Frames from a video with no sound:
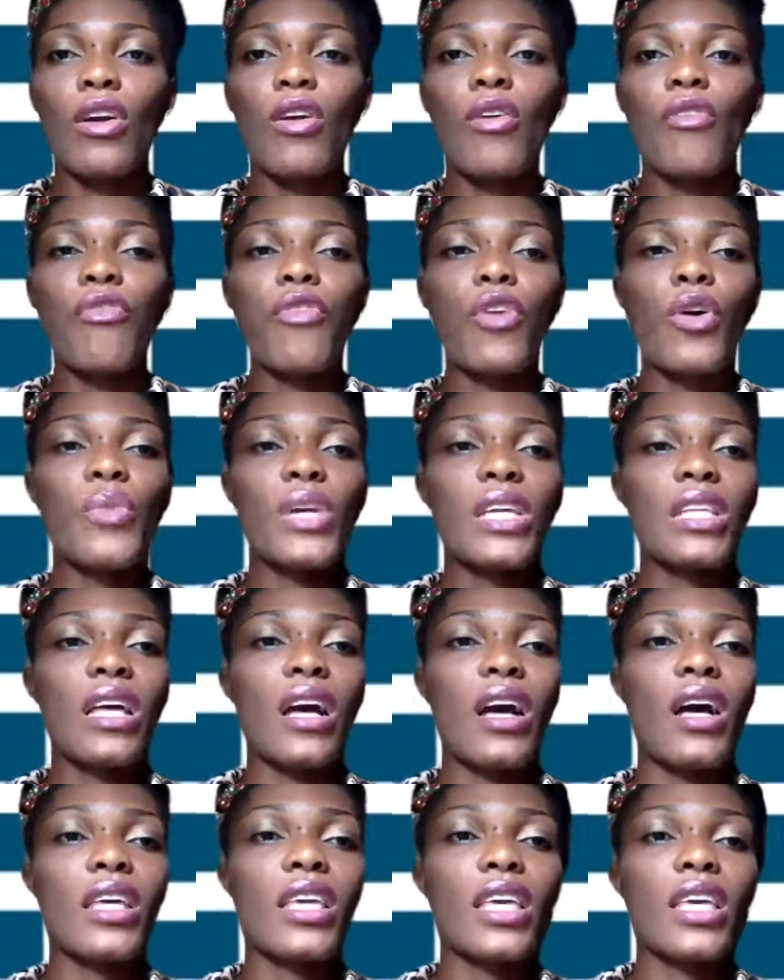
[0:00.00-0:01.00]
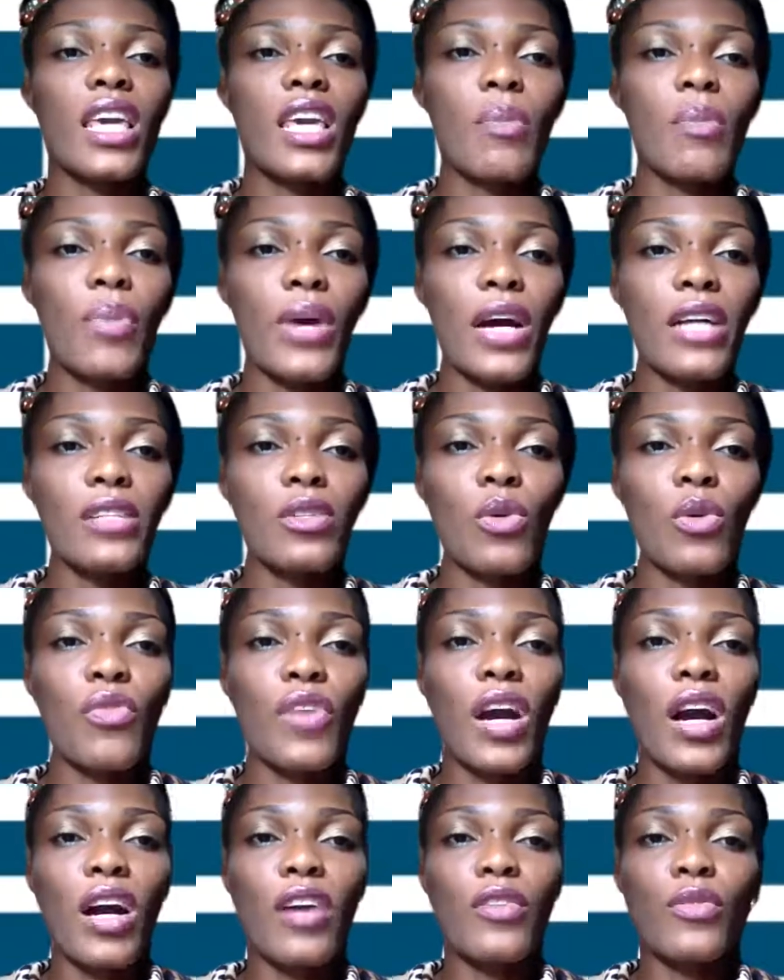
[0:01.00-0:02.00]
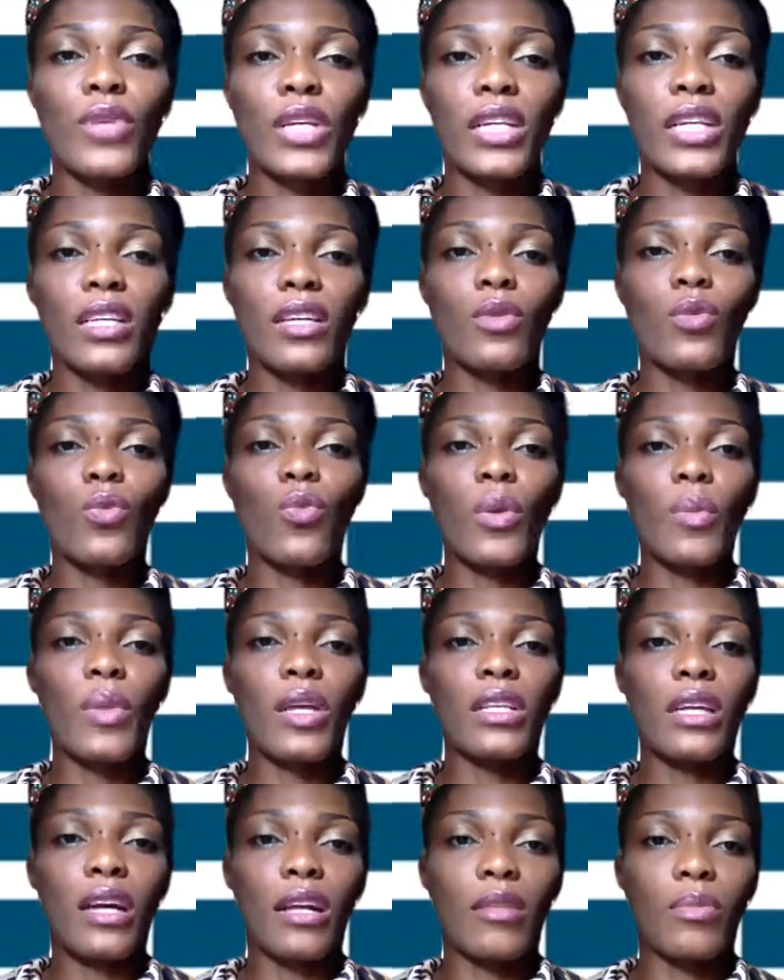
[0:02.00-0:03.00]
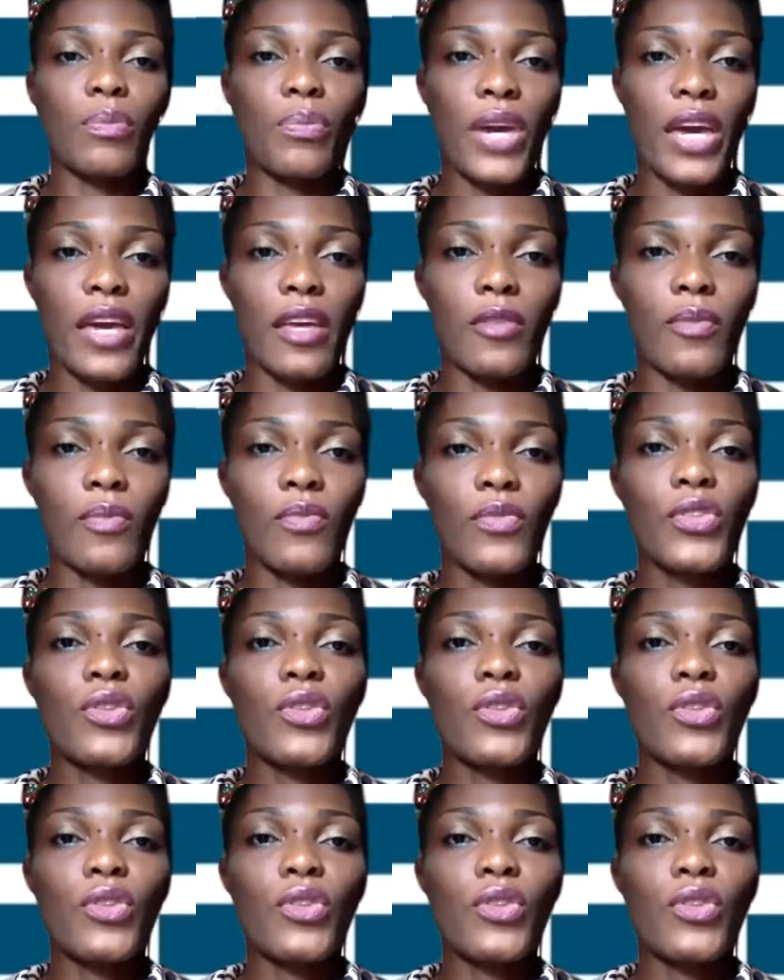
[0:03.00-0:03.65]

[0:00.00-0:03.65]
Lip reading: forming a key part of our Reading Women campaign,